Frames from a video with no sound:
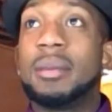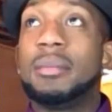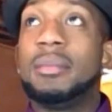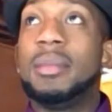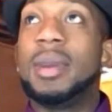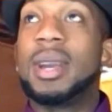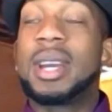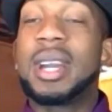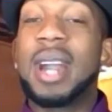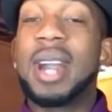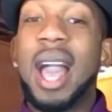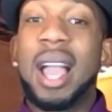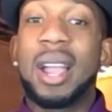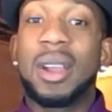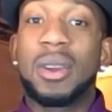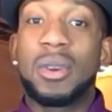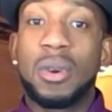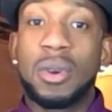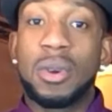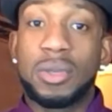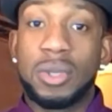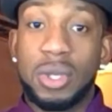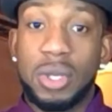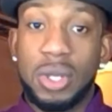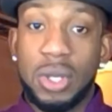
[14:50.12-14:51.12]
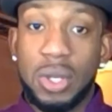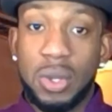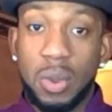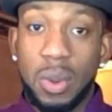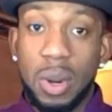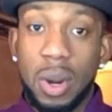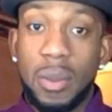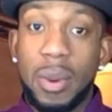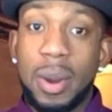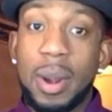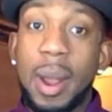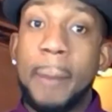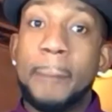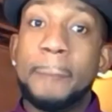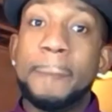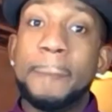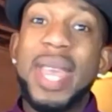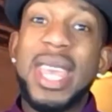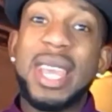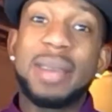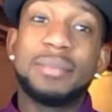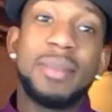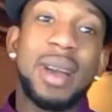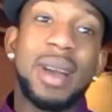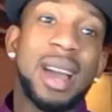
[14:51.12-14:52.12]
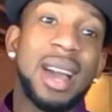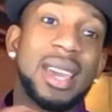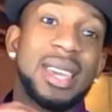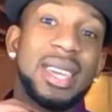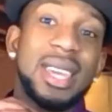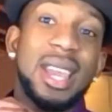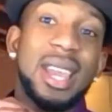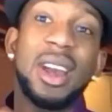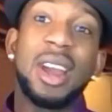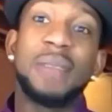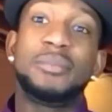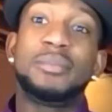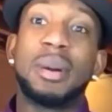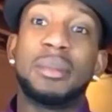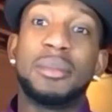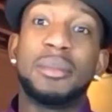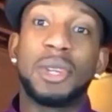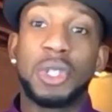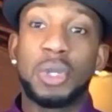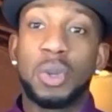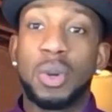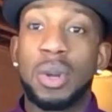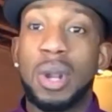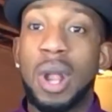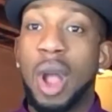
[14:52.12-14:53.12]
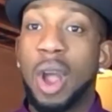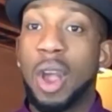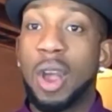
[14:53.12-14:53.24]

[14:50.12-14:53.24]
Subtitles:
The guy grocery store with a big bag of carrot on my shoulder.